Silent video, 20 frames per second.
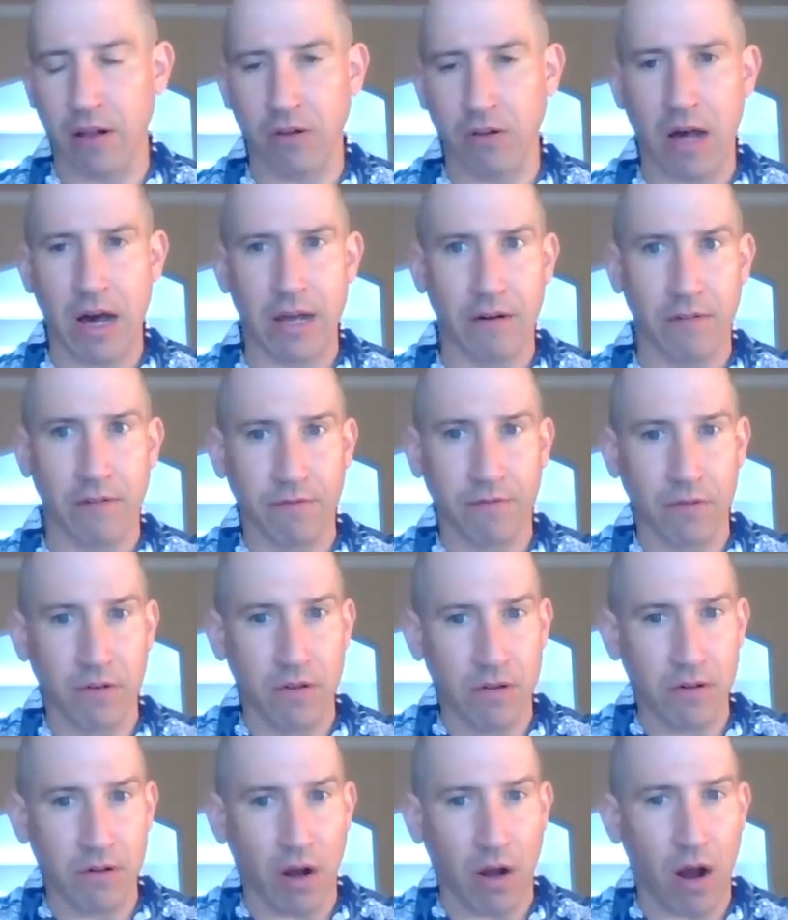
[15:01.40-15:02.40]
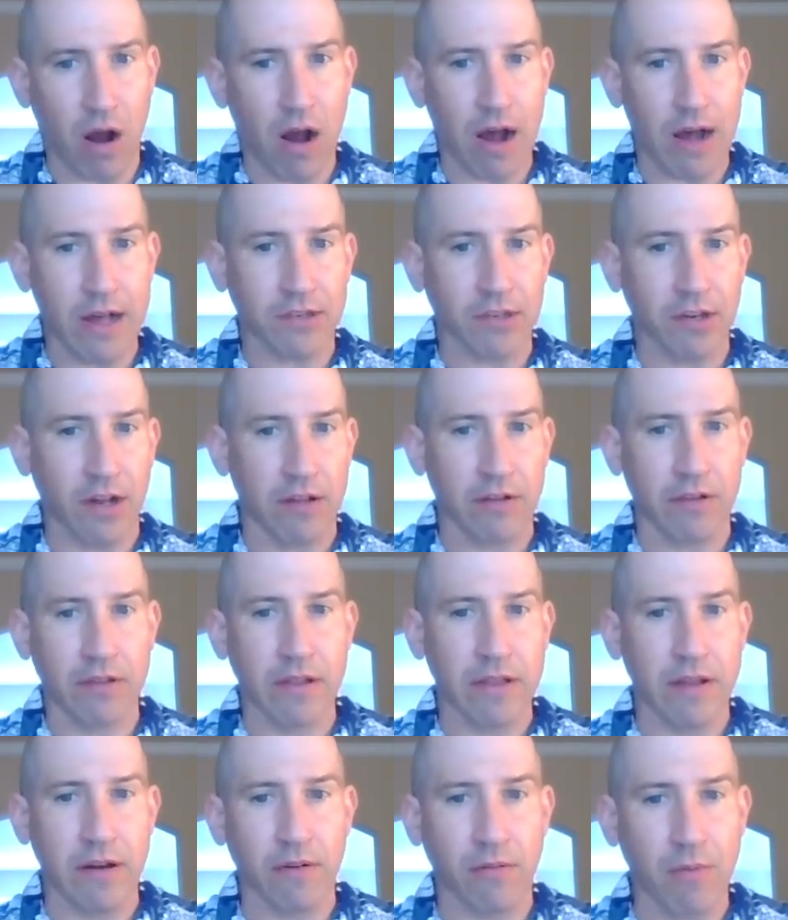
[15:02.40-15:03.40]
a lot of cause other
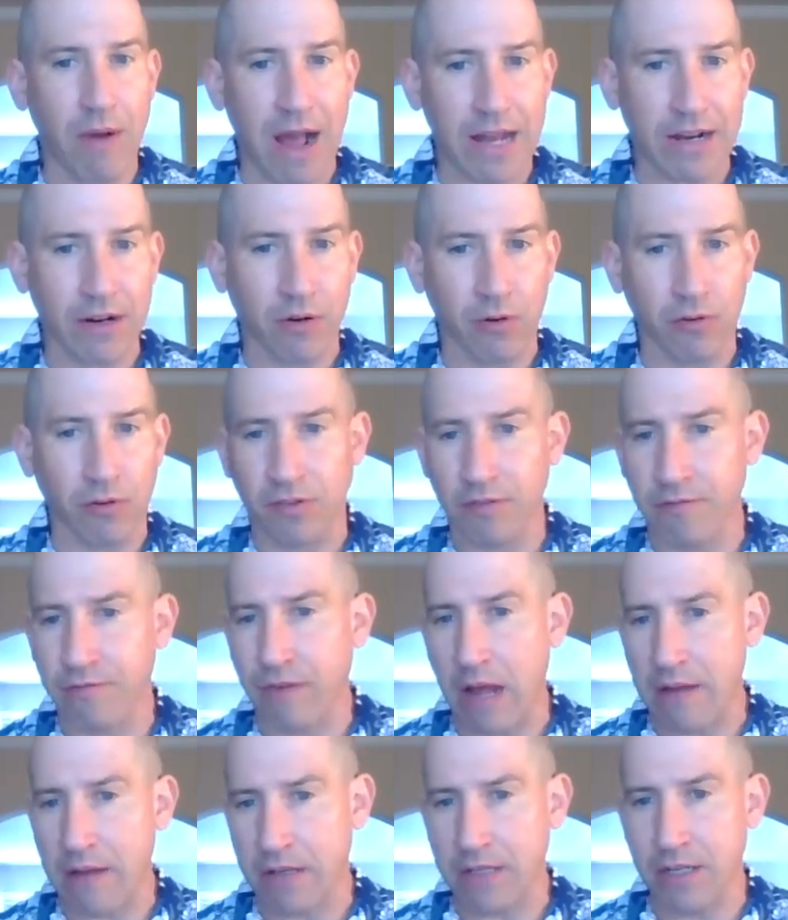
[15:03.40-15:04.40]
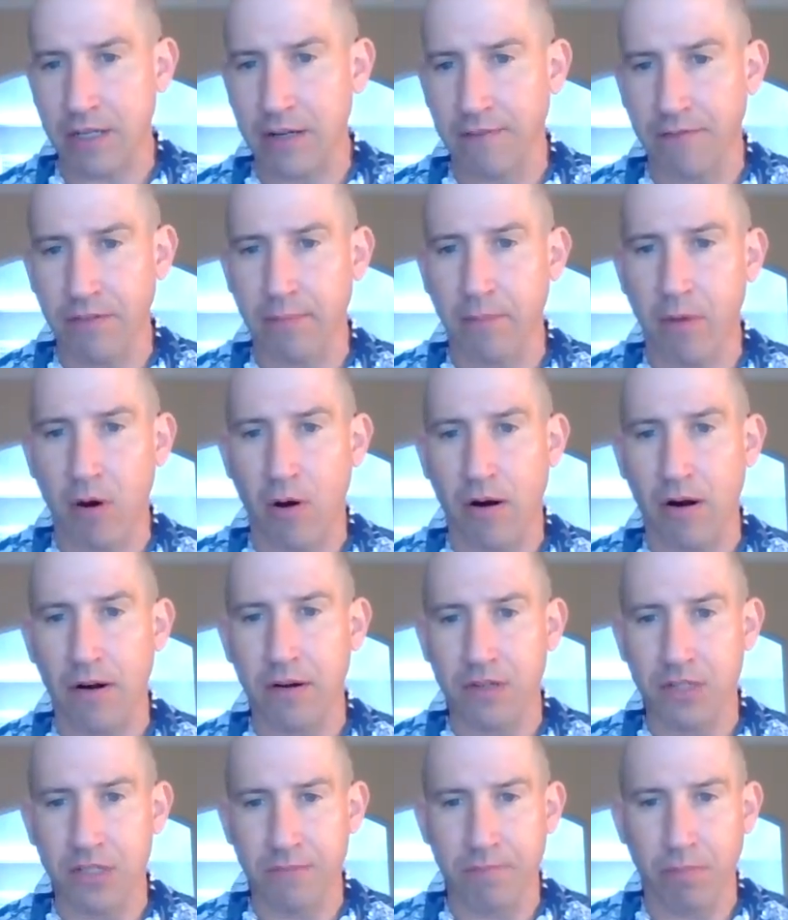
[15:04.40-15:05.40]
than they're radicals, and 500 of them
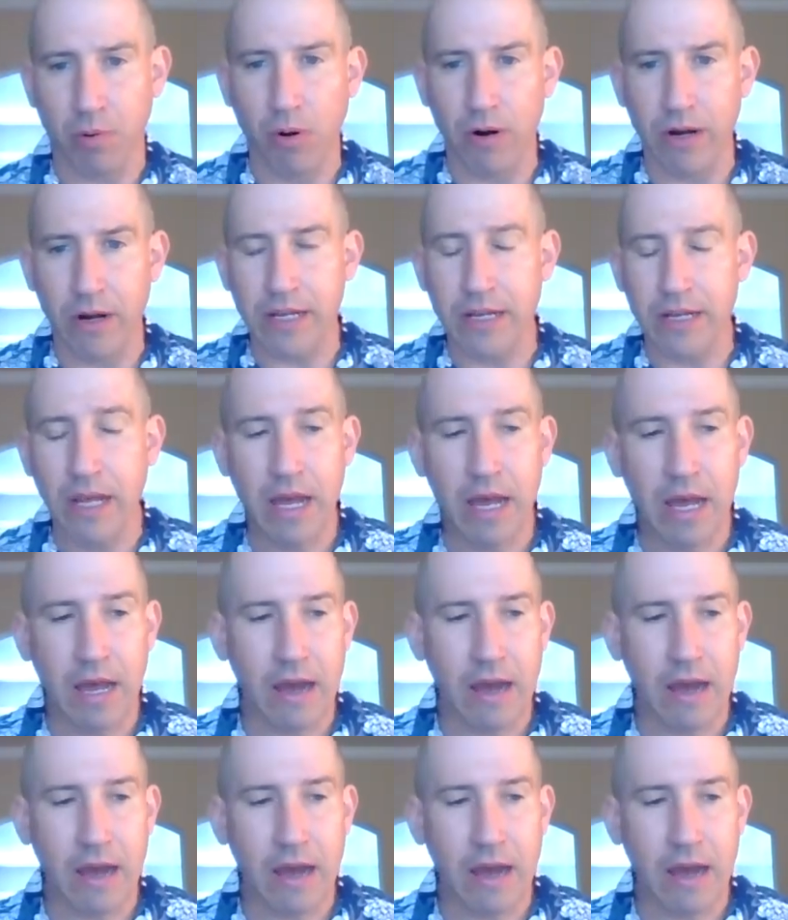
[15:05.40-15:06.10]
are deported.